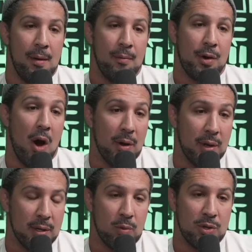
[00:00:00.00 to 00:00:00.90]

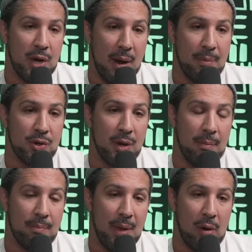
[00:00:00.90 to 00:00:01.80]
Regardless, one
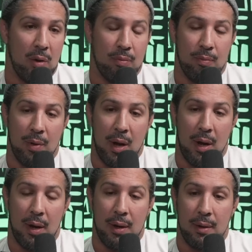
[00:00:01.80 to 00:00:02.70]
championship. That whole
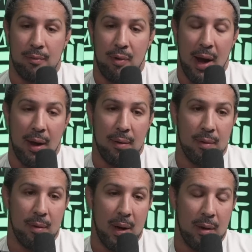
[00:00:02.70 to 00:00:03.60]
uh, rant
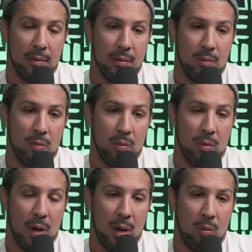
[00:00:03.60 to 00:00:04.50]
about
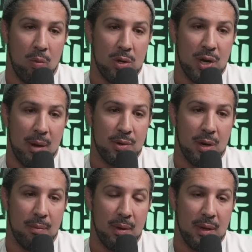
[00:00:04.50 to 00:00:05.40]
uh, one
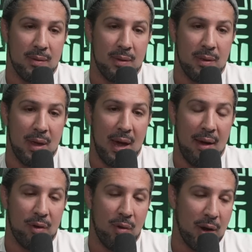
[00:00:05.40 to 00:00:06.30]
championship is they
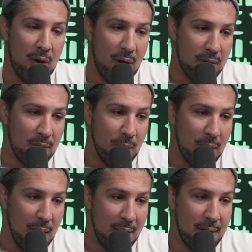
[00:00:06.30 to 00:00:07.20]
have a great card this
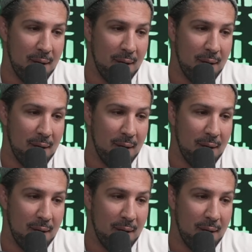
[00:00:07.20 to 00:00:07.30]
weekend,